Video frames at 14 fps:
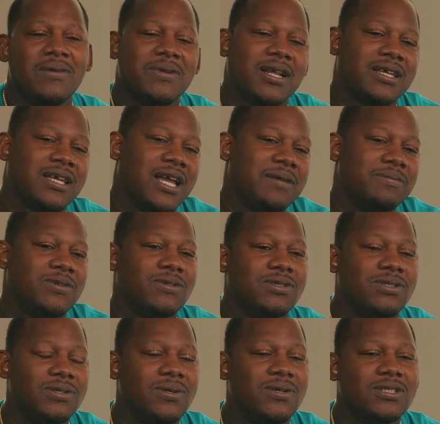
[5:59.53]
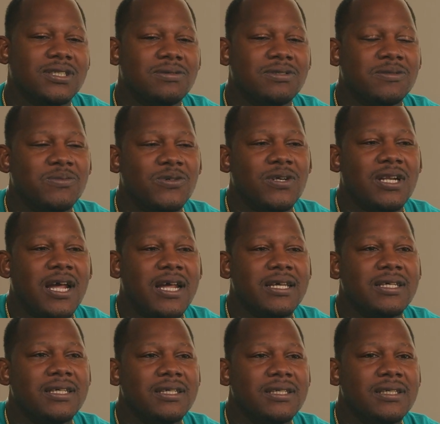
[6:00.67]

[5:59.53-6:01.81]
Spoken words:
When I came through the doors, it was more like,